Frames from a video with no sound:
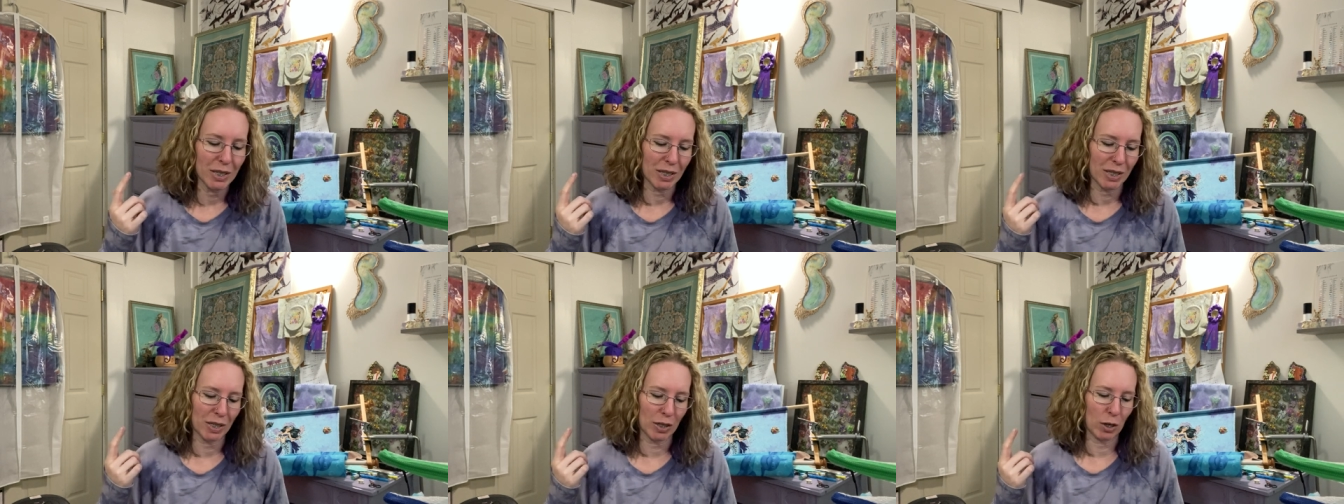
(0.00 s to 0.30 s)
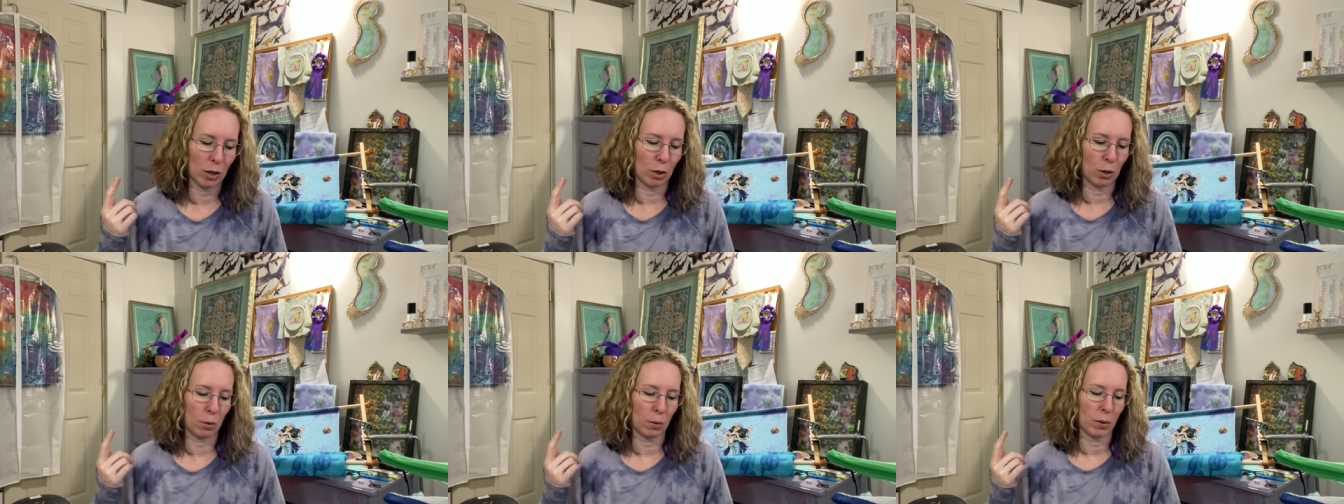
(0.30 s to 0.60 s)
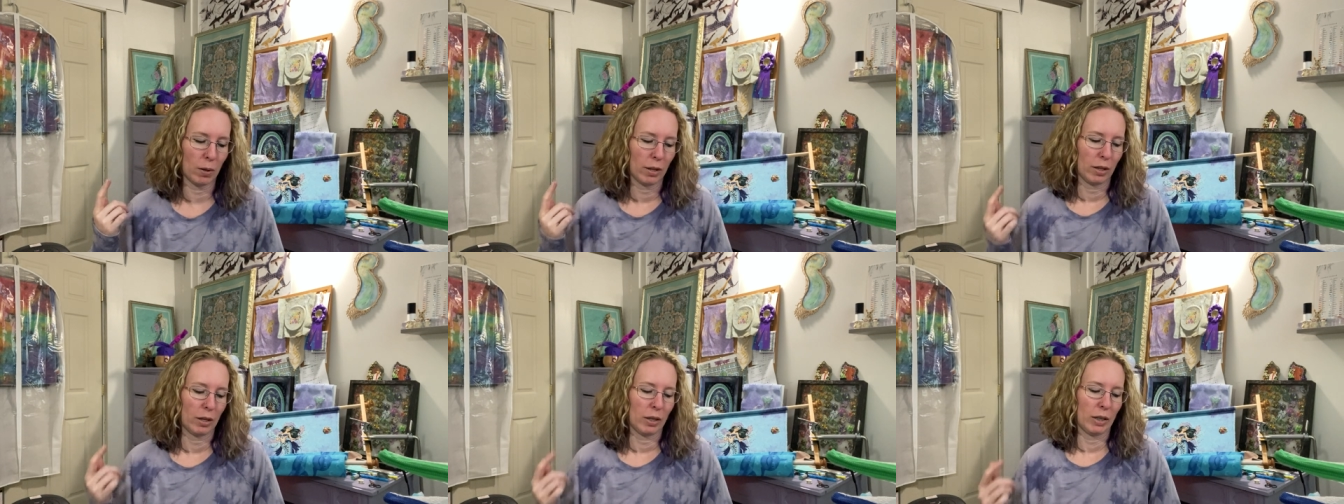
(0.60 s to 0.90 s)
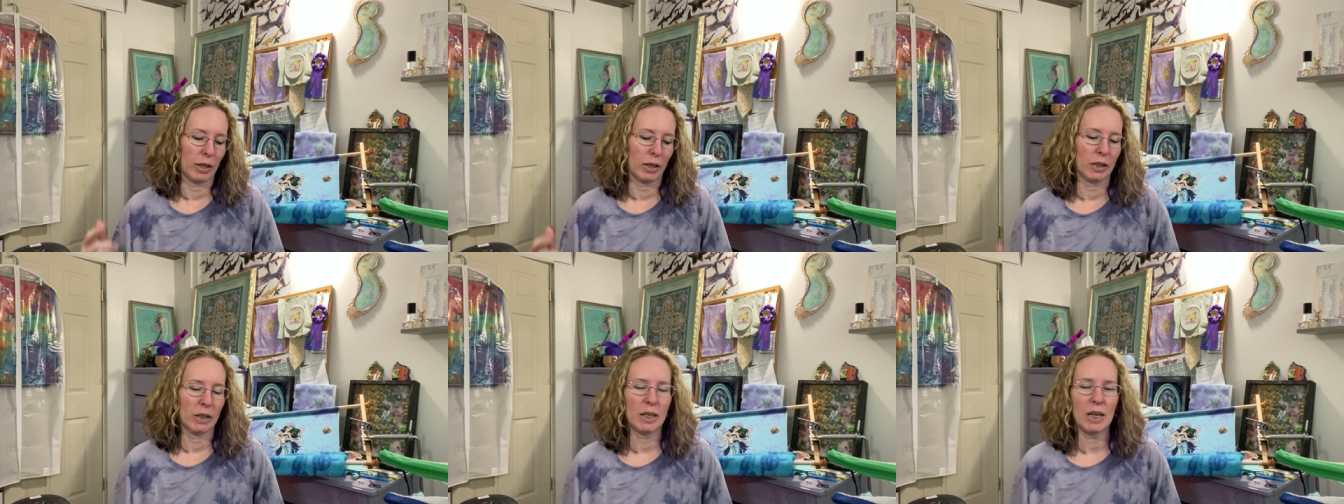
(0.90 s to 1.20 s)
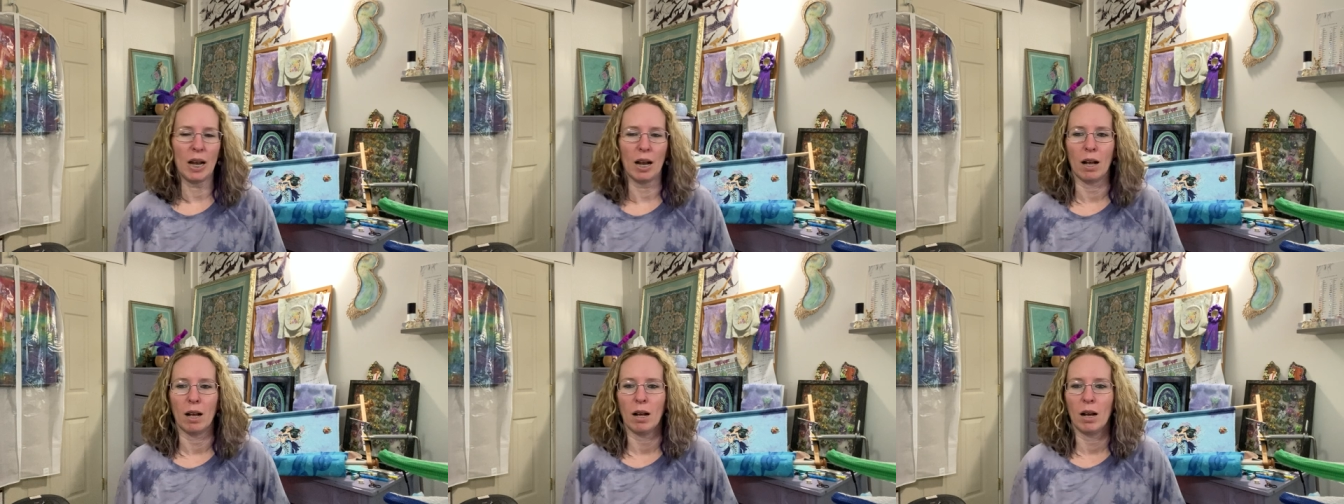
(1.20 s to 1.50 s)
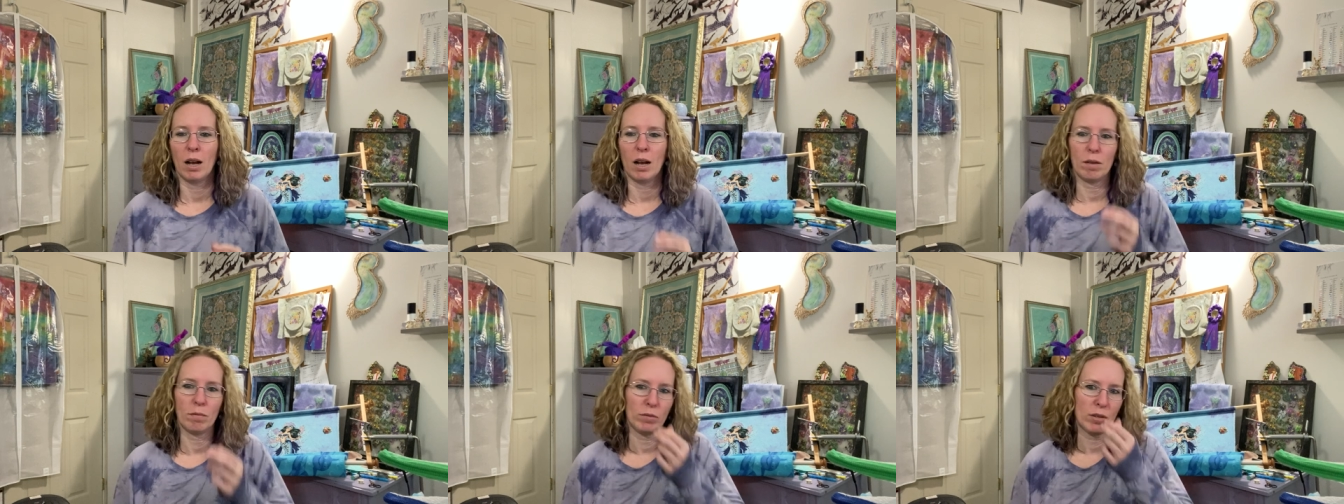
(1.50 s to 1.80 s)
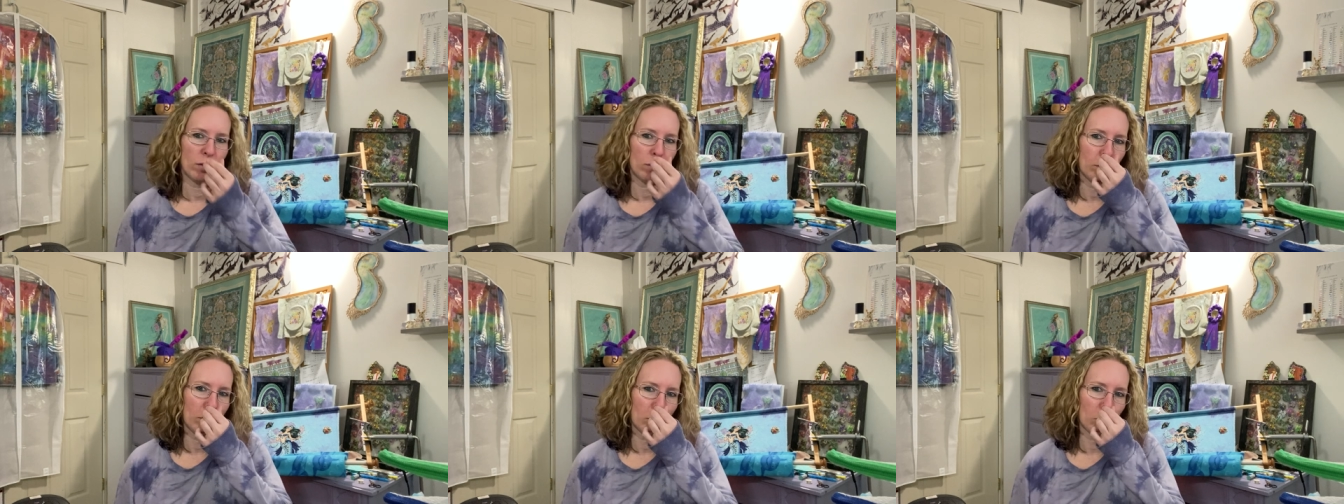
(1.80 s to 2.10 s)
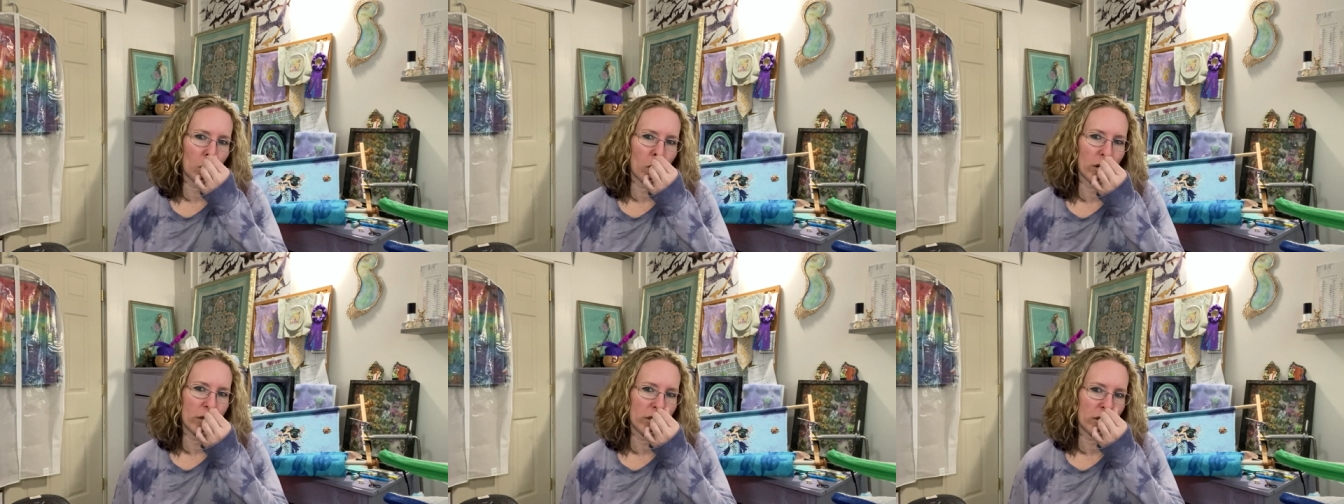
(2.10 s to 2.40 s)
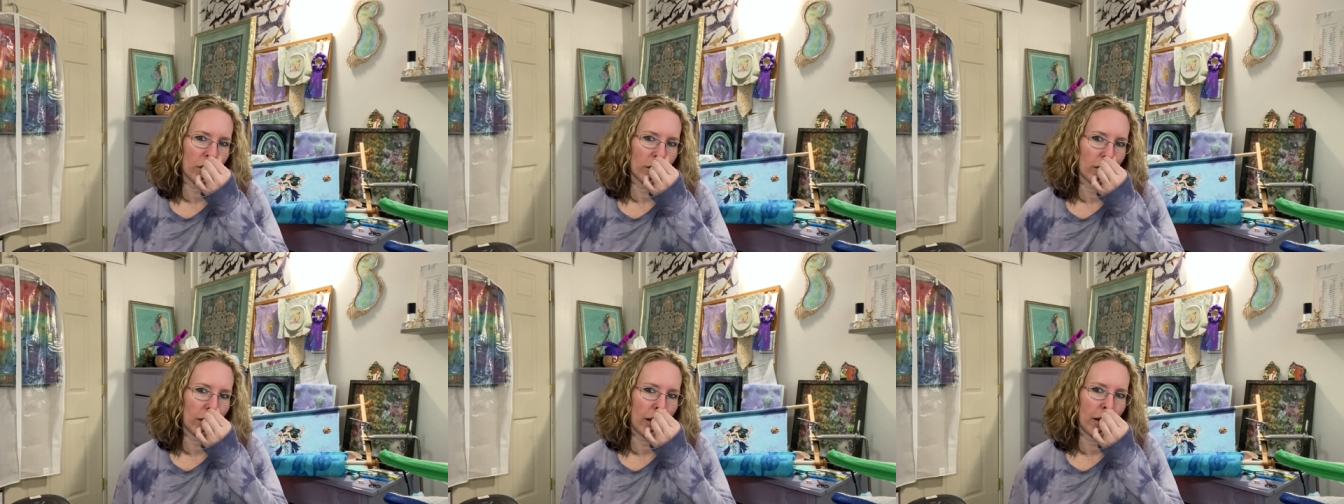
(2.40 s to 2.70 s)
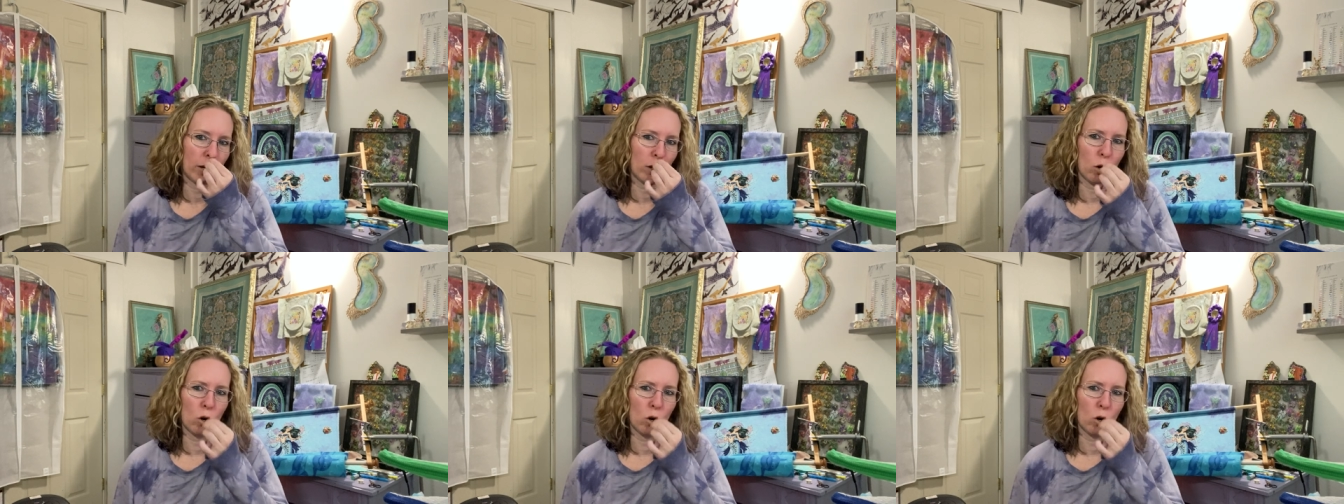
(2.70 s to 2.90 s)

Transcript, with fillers: so yeah, I've never been one to like,